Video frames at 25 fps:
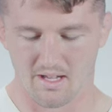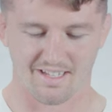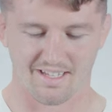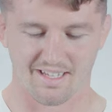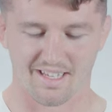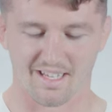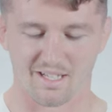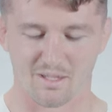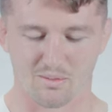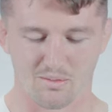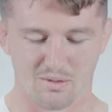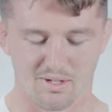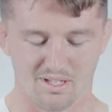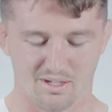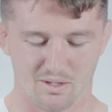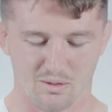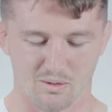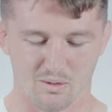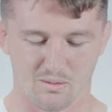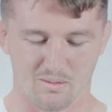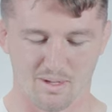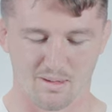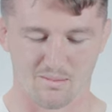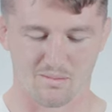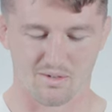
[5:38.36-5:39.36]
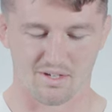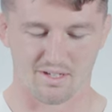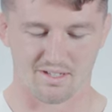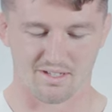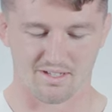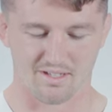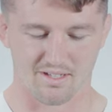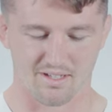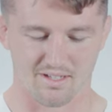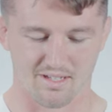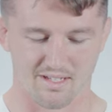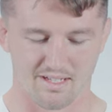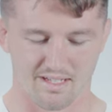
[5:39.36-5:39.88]
It's pretty cool
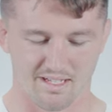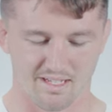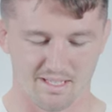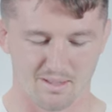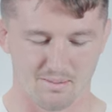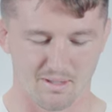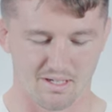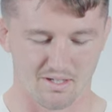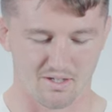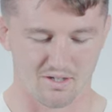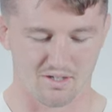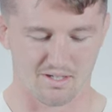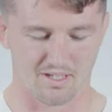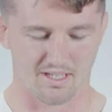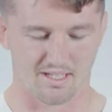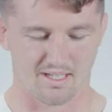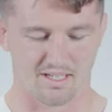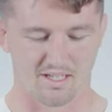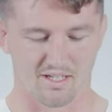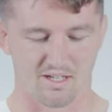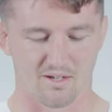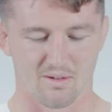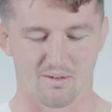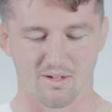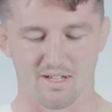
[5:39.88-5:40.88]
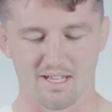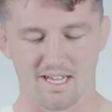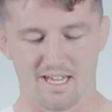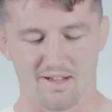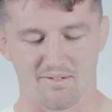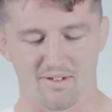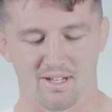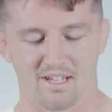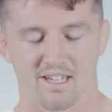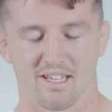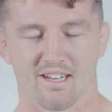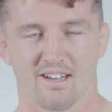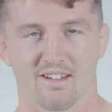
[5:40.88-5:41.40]
memories, especially,
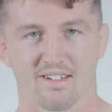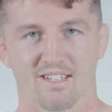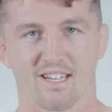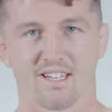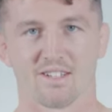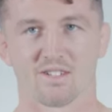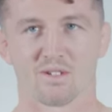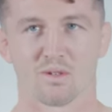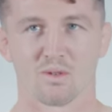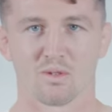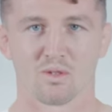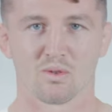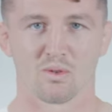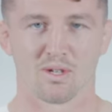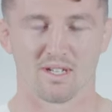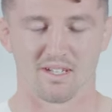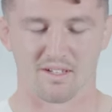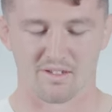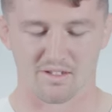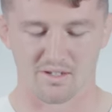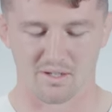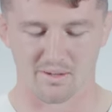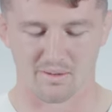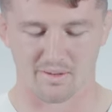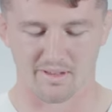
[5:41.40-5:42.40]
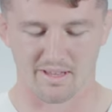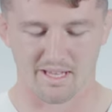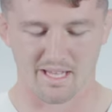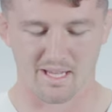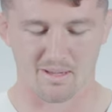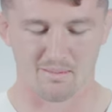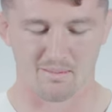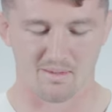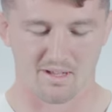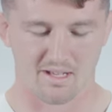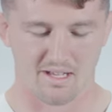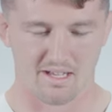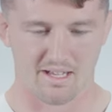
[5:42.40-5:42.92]
having an identical twin and doing it with
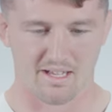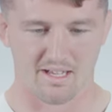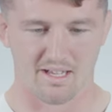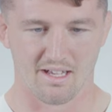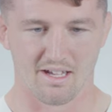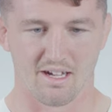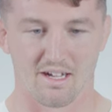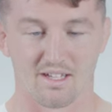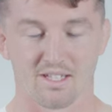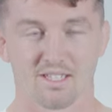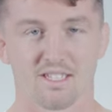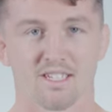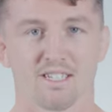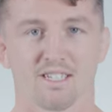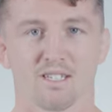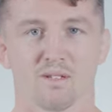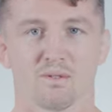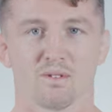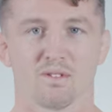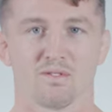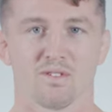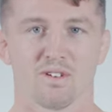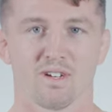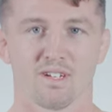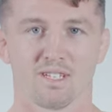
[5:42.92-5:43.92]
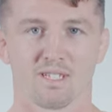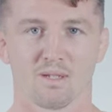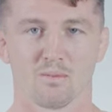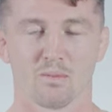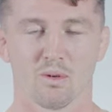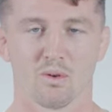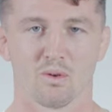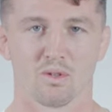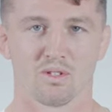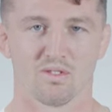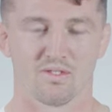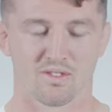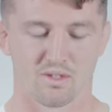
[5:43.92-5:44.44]
him. Our sister was very
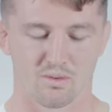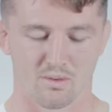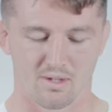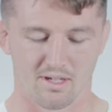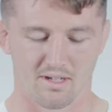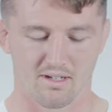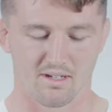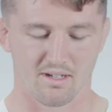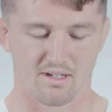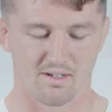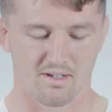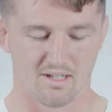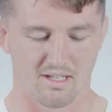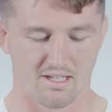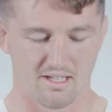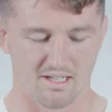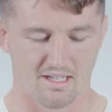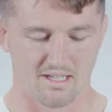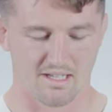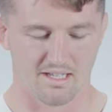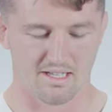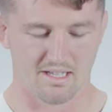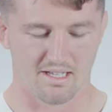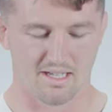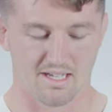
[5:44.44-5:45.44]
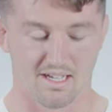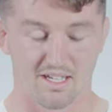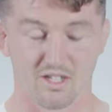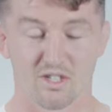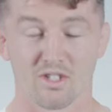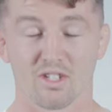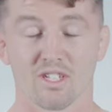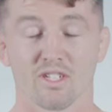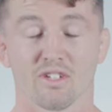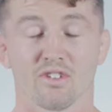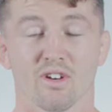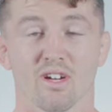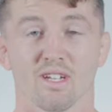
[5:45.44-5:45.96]
supportive as well.
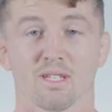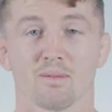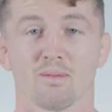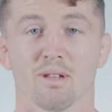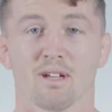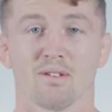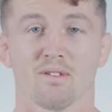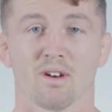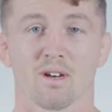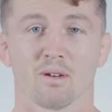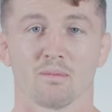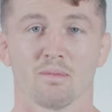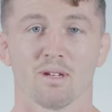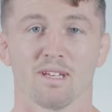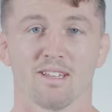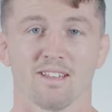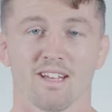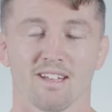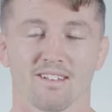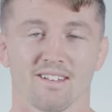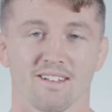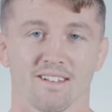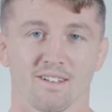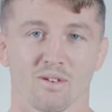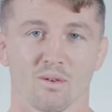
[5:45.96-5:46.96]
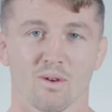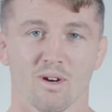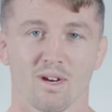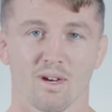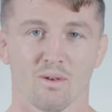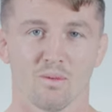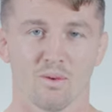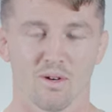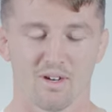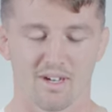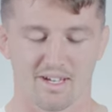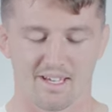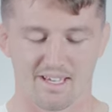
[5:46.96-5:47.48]
She tried to play rugby, that didn't quite
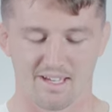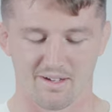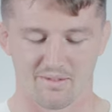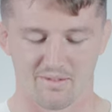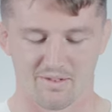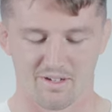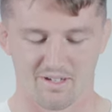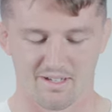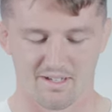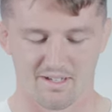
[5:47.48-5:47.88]
work out for